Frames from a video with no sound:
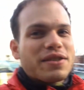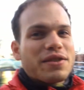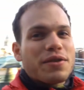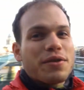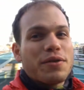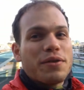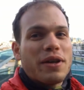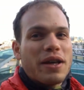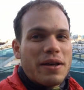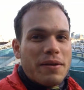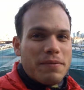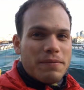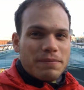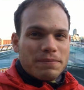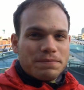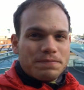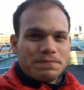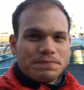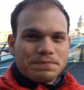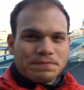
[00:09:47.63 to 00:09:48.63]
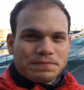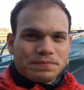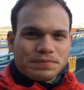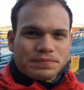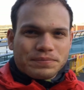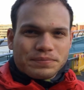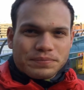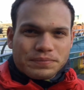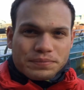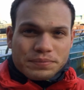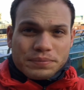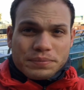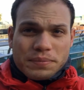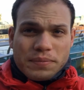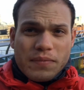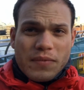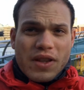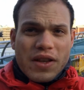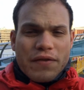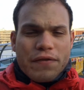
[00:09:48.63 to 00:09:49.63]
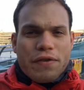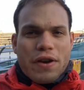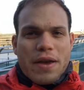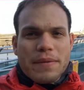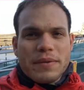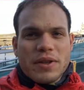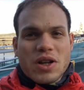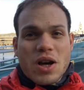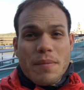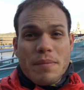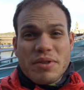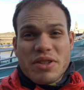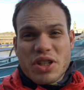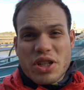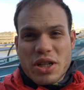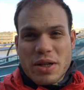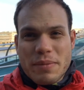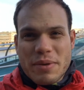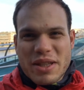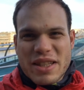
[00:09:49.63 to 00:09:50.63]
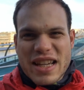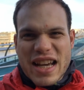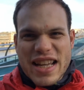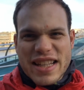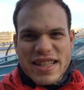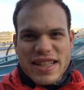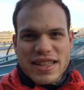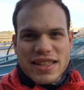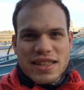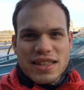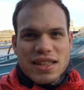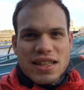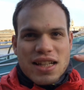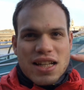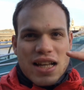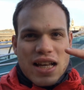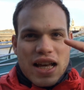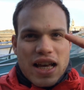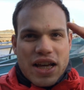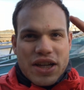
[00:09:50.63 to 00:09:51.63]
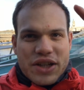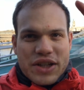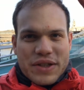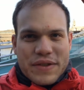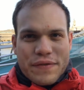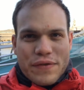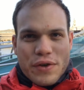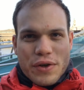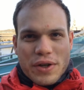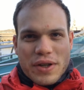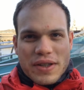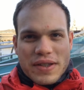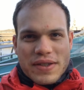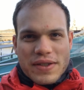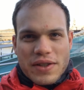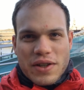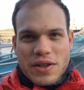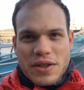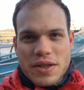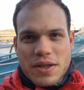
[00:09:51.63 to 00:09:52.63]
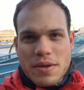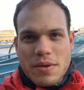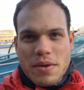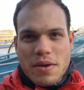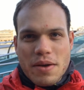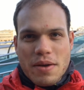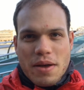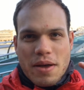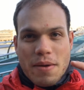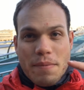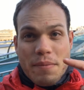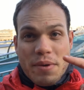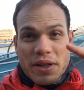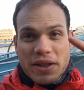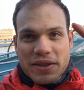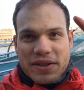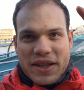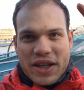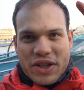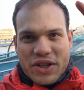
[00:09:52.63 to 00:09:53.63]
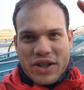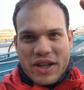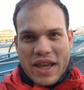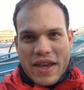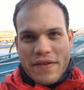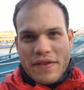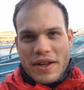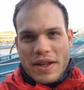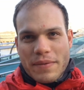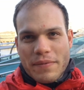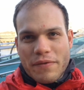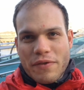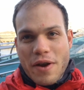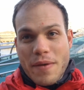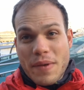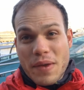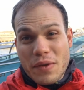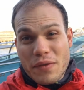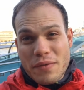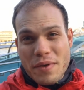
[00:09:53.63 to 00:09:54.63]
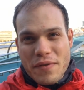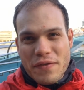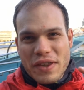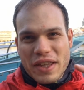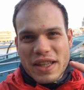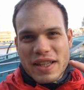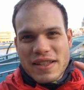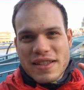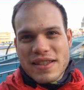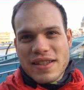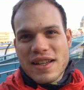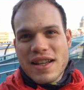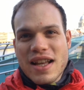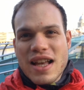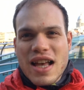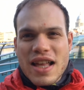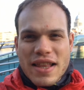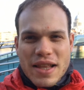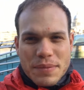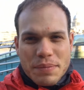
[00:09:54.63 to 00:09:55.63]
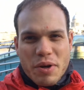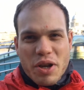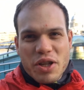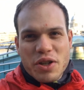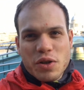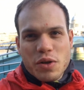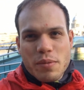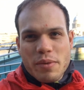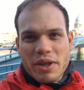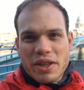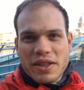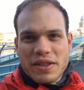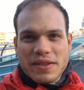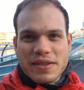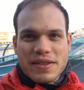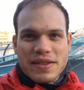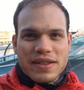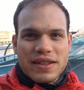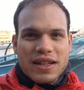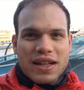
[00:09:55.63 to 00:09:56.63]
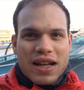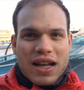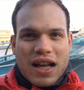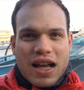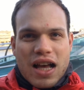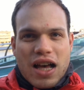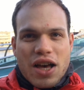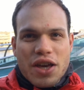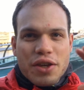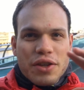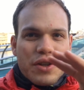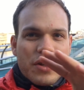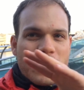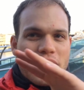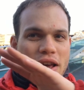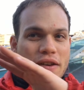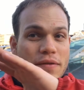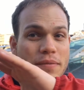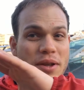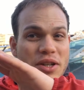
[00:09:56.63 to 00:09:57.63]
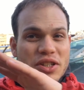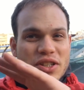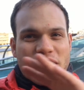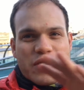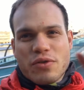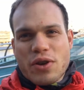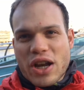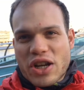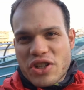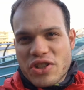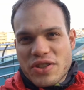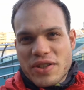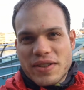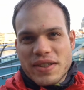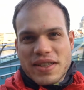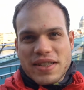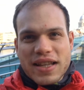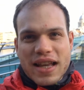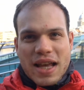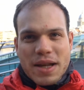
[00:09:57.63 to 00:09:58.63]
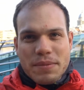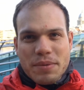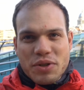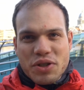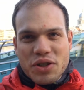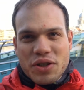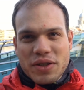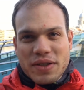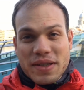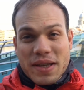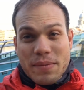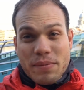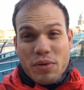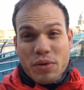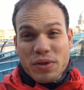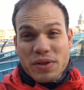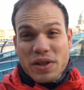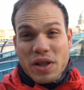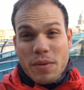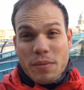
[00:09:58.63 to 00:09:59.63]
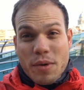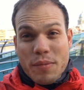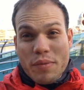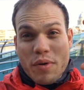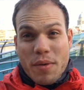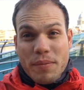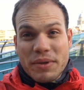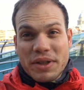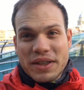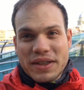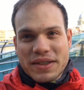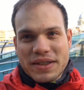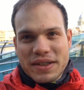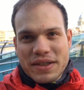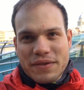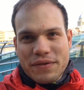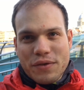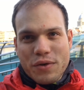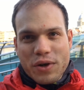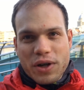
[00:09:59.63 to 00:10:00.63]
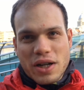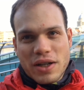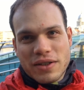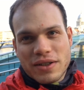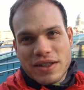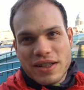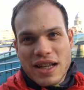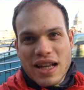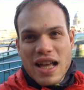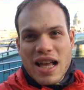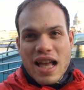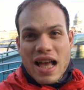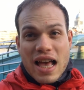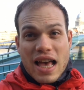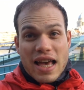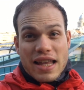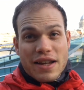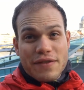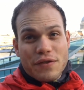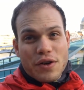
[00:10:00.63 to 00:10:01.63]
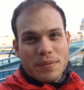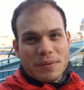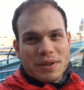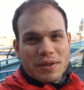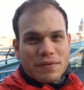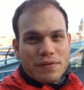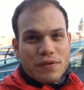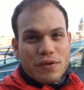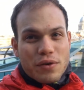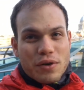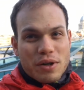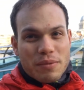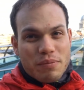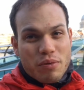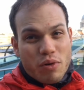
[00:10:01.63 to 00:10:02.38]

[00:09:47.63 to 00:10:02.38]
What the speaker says: to frame the composition a bit tighter and just focus on the middle section here that I'm framing with my fingers. That's pretty cool because You don't have much distractions on the side, but you got St. Paul's a lot more prominent in the foreground. And I've opted for a